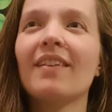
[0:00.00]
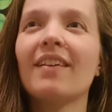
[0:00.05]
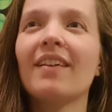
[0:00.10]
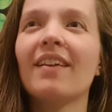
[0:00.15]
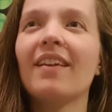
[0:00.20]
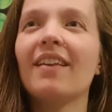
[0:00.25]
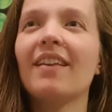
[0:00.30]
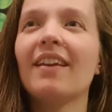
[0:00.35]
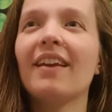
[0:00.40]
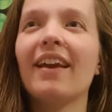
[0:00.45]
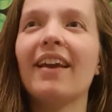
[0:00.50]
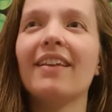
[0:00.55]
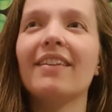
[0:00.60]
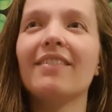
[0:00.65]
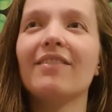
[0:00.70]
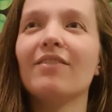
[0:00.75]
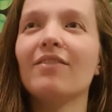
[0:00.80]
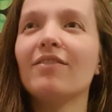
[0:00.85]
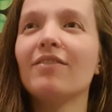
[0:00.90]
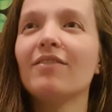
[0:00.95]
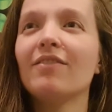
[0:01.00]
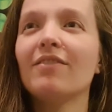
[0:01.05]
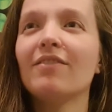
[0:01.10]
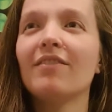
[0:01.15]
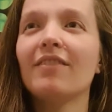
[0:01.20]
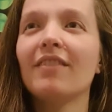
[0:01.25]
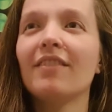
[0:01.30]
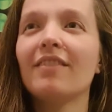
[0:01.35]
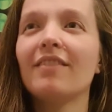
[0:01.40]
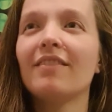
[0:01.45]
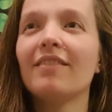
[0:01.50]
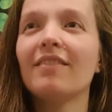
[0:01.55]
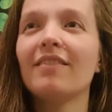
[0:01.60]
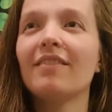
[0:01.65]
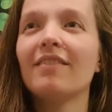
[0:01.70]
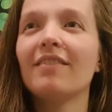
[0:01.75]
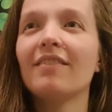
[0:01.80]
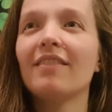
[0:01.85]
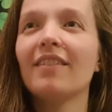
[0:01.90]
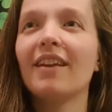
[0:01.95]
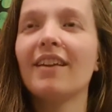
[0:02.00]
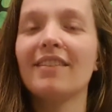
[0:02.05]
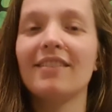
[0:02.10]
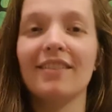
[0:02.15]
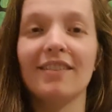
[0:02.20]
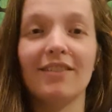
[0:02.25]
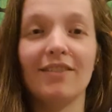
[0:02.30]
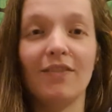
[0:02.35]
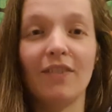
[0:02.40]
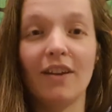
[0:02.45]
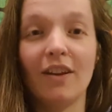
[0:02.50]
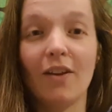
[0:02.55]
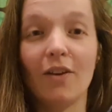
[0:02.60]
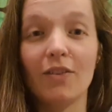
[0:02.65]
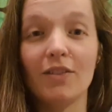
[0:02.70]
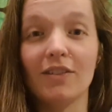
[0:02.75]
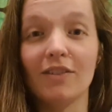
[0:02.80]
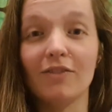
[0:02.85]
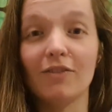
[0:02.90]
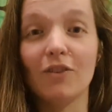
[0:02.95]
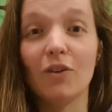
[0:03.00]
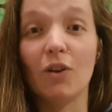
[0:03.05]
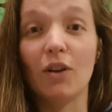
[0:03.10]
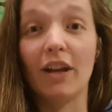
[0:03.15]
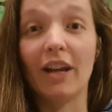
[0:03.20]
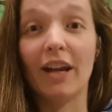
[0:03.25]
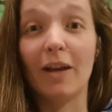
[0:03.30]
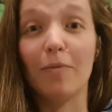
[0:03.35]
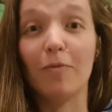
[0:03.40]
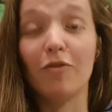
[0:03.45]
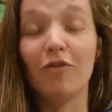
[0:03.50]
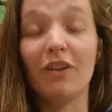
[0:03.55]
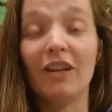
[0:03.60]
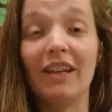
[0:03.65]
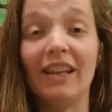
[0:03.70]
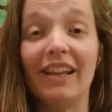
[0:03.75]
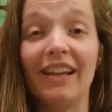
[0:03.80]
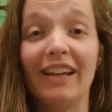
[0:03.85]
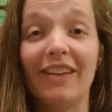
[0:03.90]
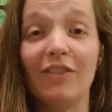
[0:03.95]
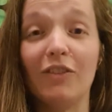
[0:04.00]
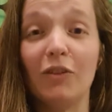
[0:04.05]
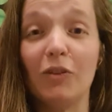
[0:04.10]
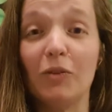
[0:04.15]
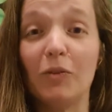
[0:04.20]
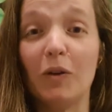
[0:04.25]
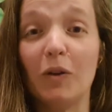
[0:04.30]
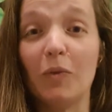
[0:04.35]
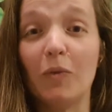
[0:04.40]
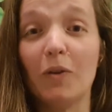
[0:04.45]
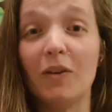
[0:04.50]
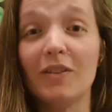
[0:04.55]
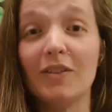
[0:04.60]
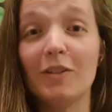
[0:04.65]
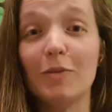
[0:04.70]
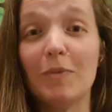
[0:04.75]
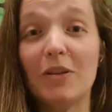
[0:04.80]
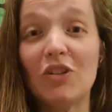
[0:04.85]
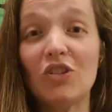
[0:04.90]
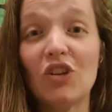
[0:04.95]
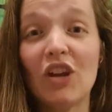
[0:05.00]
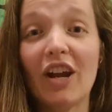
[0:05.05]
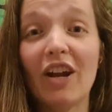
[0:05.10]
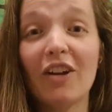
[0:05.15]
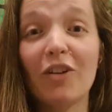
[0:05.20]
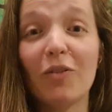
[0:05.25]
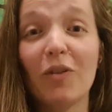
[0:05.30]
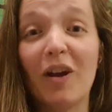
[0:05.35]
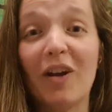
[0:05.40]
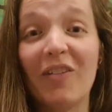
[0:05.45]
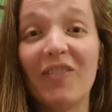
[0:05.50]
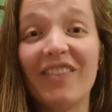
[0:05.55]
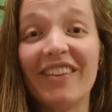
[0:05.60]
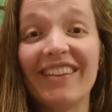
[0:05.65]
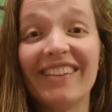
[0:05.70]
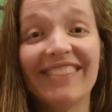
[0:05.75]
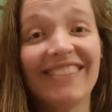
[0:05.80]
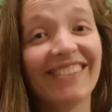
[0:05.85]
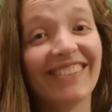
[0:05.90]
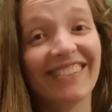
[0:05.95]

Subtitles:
And again, as this video is unfolding, I'm feeling into what wants to be shared around this.